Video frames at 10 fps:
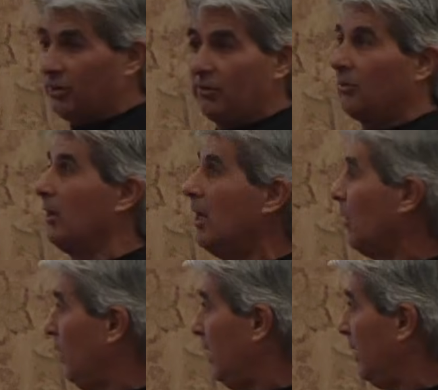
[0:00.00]
country.
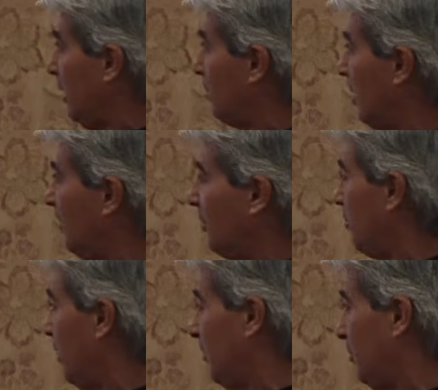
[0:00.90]
We ended up covering
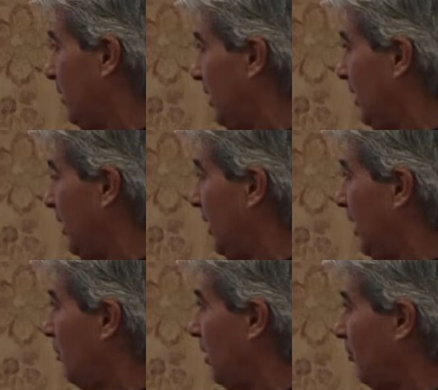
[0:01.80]
probably,
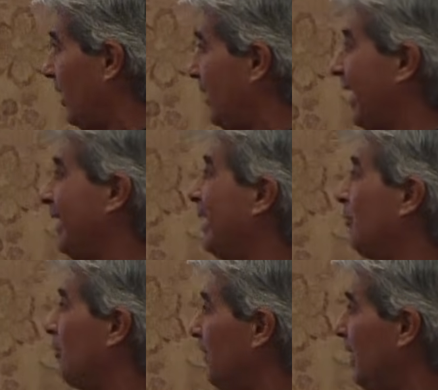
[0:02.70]
I'm going to say
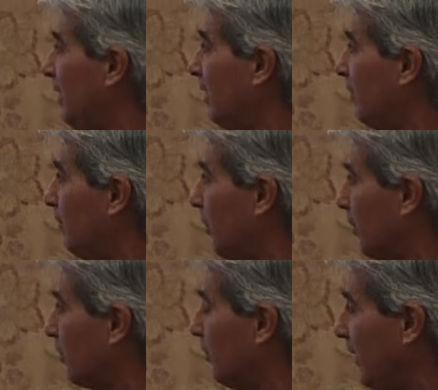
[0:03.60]
900 feet of
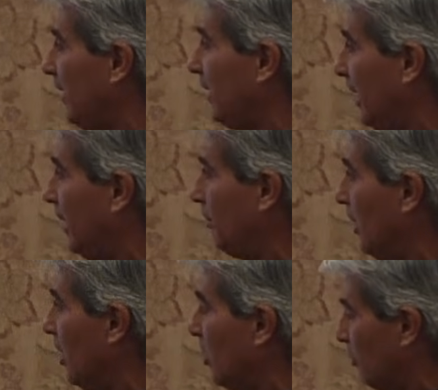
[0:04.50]
vertical feet to get up
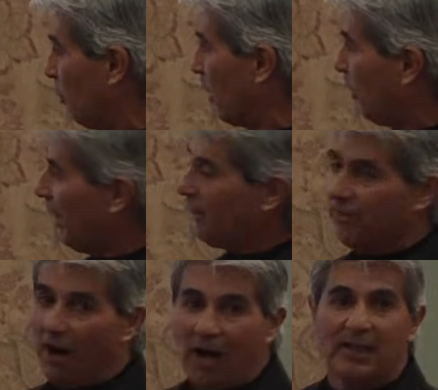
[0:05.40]
to where we
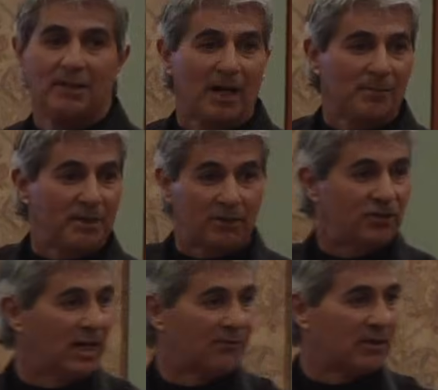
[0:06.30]
thought he might be, because
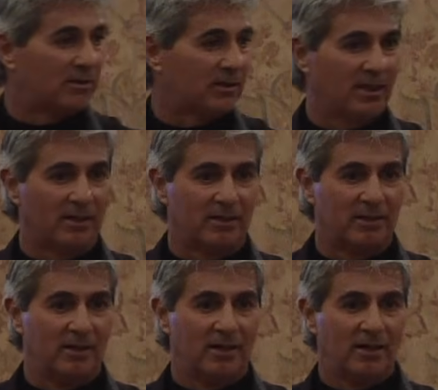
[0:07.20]
he never called again.
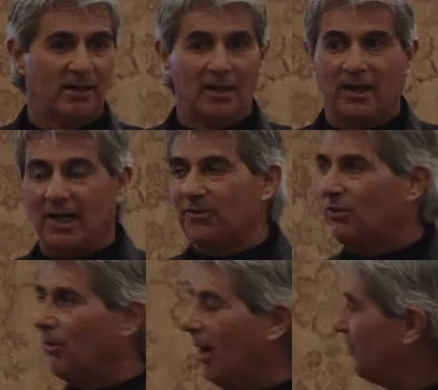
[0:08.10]
And
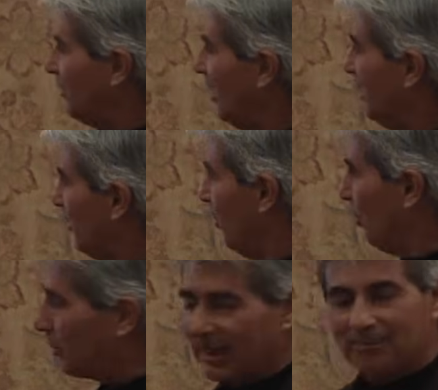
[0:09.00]
so I'm sitting there the
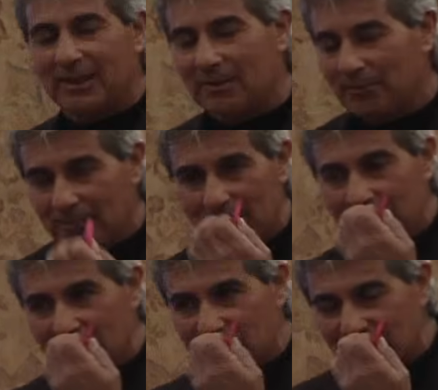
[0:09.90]
whole time thinking, man,
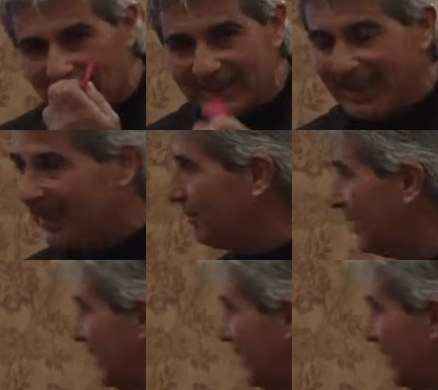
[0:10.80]
maybe I should try to get him to